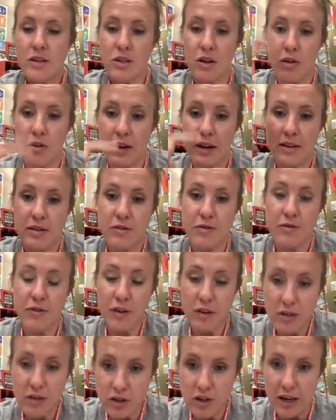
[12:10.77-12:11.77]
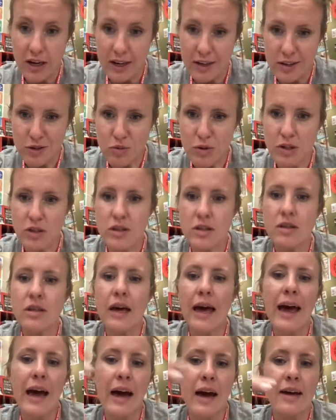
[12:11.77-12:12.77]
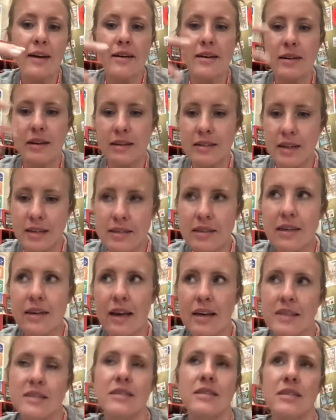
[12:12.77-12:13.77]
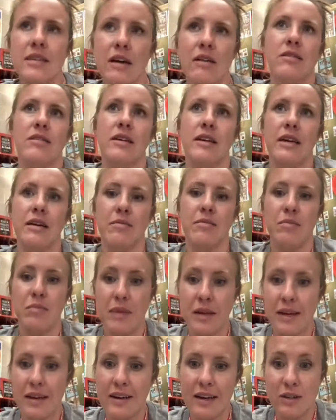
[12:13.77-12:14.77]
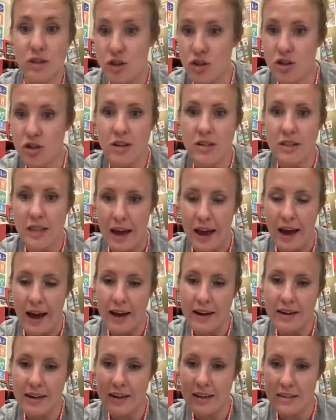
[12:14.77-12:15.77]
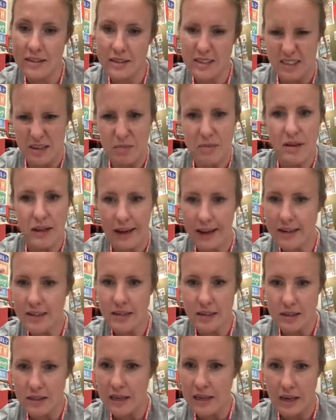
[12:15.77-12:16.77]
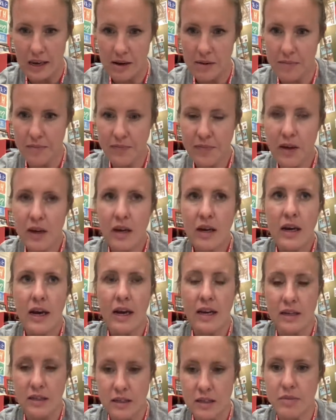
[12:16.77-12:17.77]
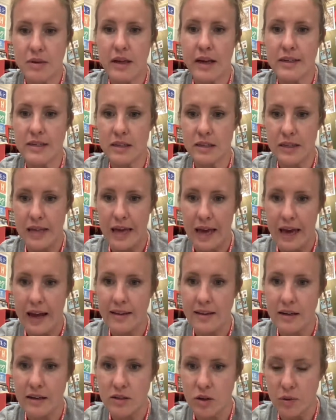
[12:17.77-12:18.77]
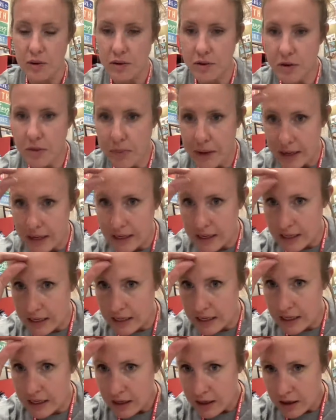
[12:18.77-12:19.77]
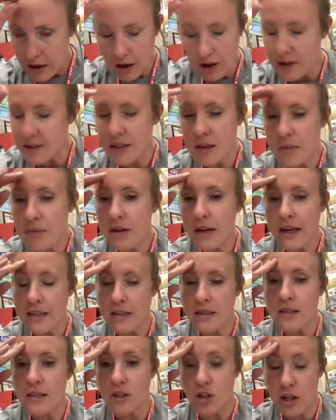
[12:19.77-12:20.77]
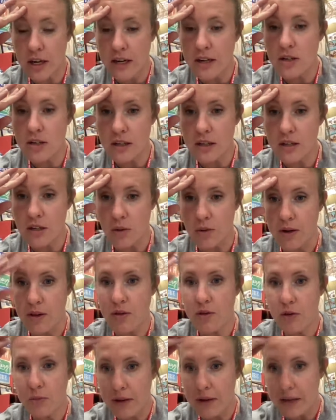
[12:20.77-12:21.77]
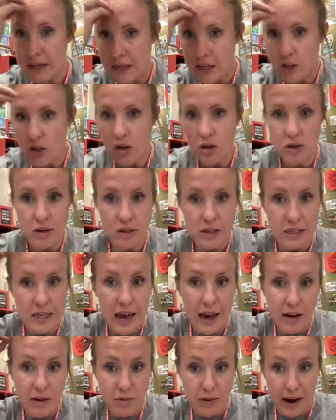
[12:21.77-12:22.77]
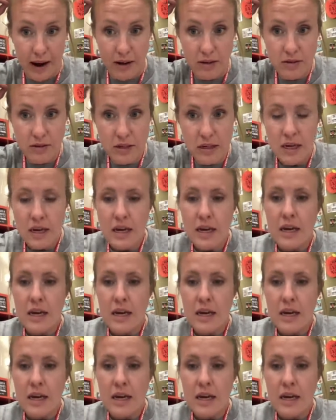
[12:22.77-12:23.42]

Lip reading: So his first change, which the hat doesn't necessarily mean it's just the hat, it symbolizes him and it symbolizes the hat that he's going through, it symbolizes the change that he's going through, but he turned his hat around